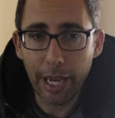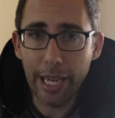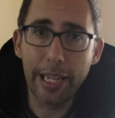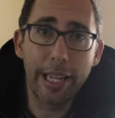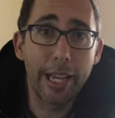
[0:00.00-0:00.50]

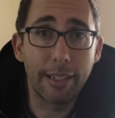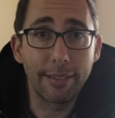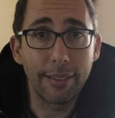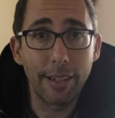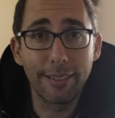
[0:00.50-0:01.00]
hey, yeah,
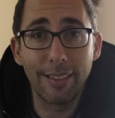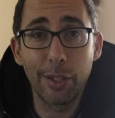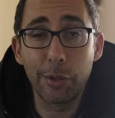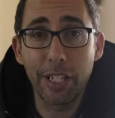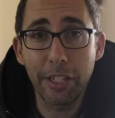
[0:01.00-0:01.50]
it's a nice
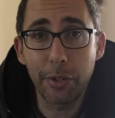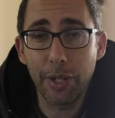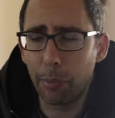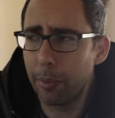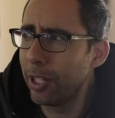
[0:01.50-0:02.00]
little day
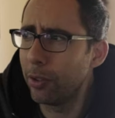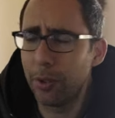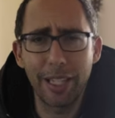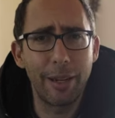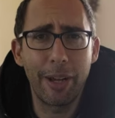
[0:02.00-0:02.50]
trip. We've been
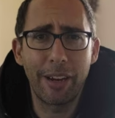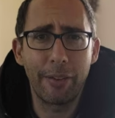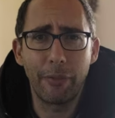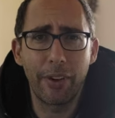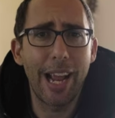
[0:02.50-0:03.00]
talking about
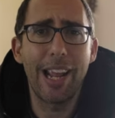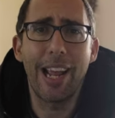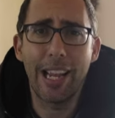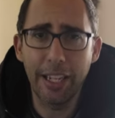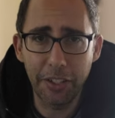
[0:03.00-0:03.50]
it for
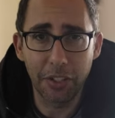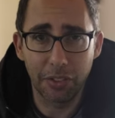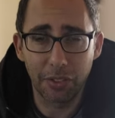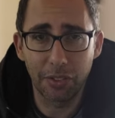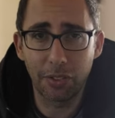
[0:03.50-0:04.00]

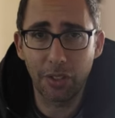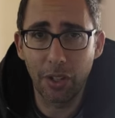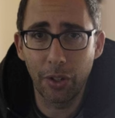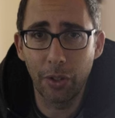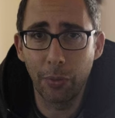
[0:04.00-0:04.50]
ages.
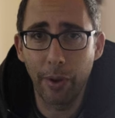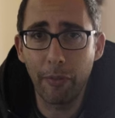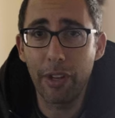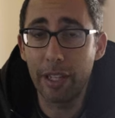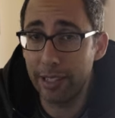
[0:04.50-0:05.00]
So we
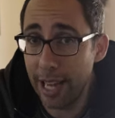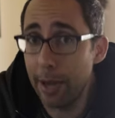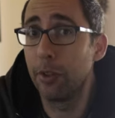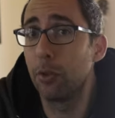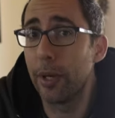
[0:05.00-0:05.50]
figured
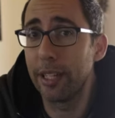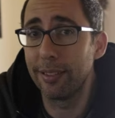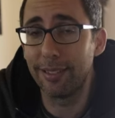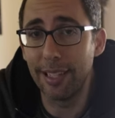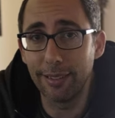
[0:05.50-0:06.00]
now is whale
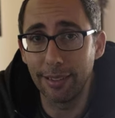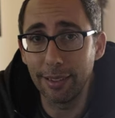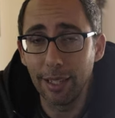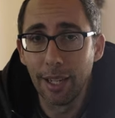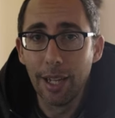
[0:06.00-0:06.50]
season.